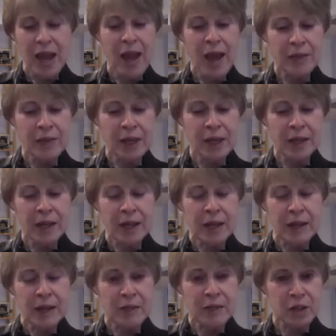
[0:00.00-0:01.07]
And then
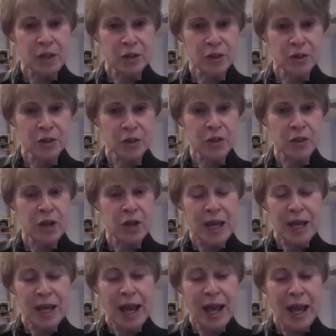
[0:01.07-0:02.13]
the learner
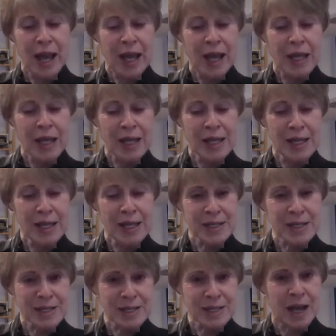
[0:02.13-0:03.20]

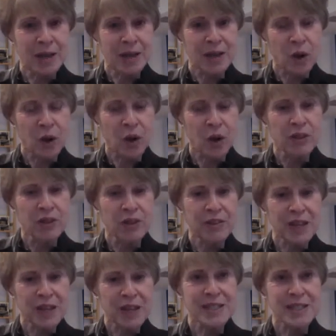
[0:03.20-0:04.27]
lists out all the
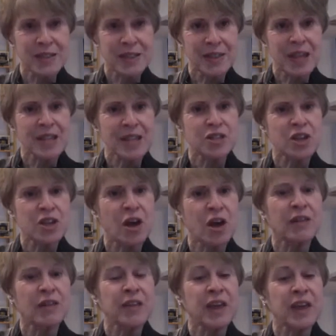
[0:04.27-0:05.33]
things that they saw
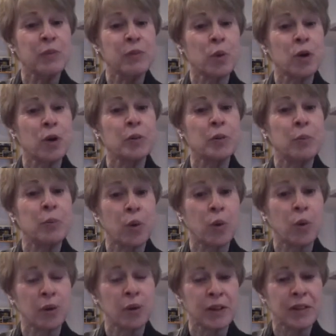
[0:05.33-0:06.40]
that they were
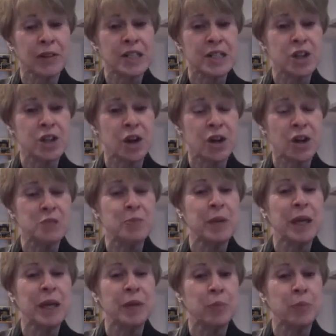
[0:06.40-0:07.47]
important, that they saw as
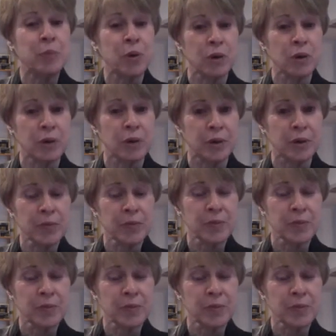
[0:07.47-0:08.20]
being important.